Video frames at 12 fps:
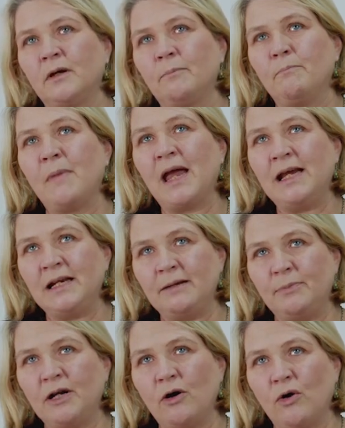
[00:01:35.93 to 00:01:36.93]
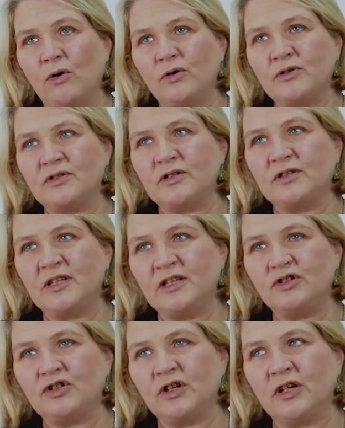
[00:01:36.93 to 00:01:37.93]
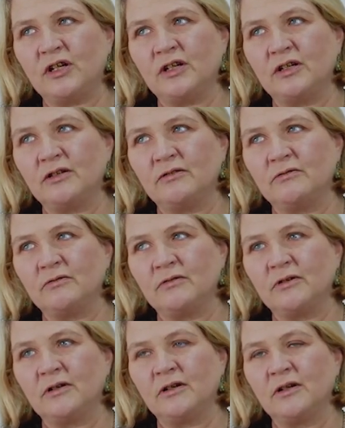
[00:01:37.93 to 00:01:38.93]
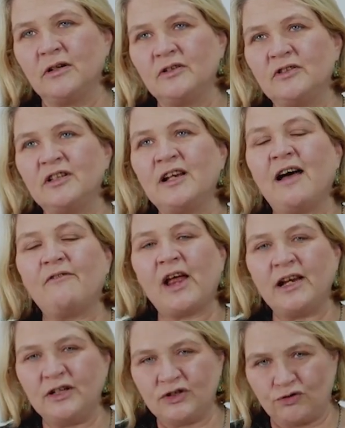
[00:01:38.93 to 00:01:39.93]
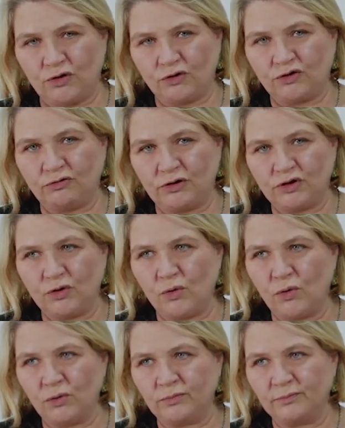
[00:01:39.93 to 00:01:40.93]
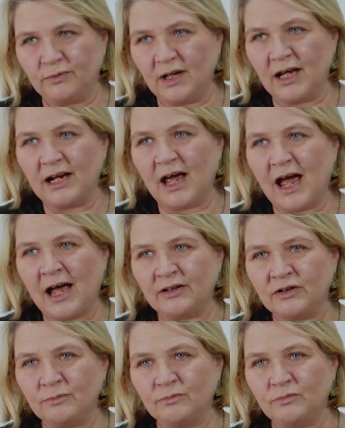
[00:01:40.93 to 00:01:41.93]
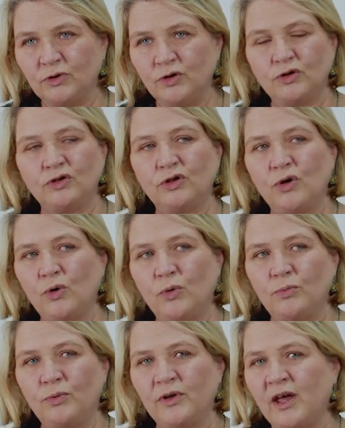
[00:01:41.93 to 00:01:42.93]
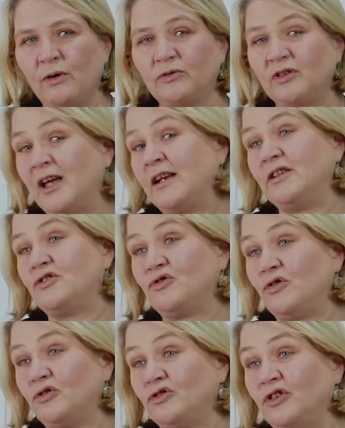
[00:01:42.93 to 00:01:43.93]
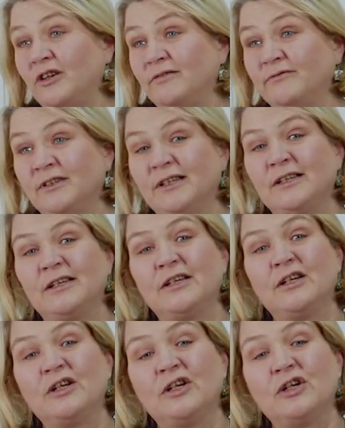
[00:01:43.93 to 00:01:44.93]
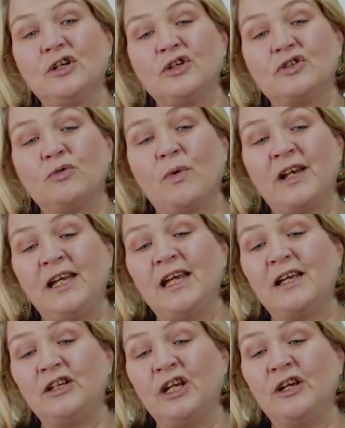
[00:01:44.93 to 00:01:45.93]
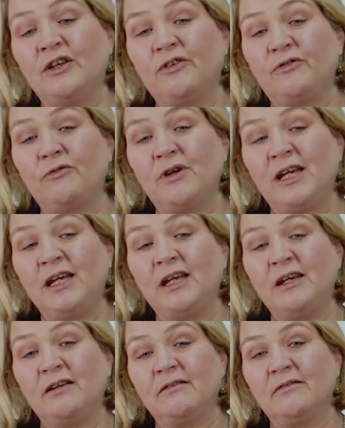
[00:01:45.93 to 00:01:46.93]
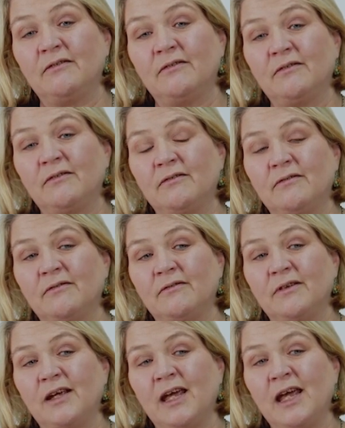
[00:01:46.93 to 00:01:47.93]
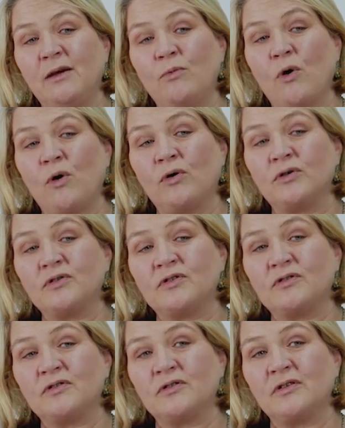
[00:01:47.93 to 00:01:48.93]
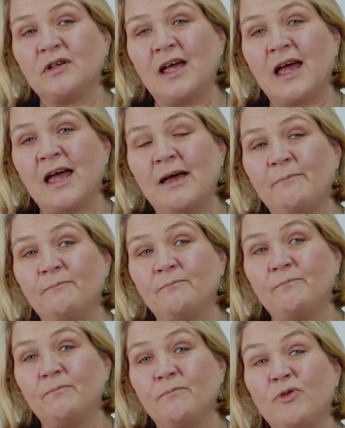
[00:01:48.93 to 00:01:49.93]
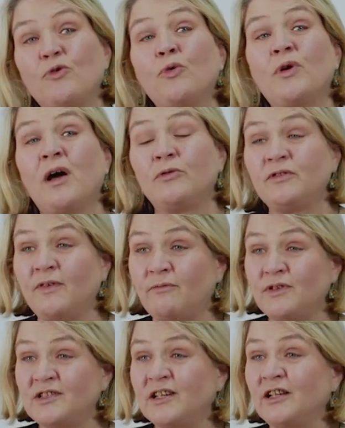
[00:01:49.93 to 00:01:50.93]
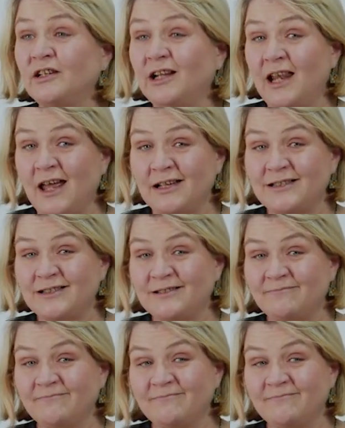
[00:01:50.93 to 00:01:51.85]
mainly because the teacher didn't have any structure at all, and Adam couldn't cope without any structure. So when he hit year 3, he was thrown out of every single class.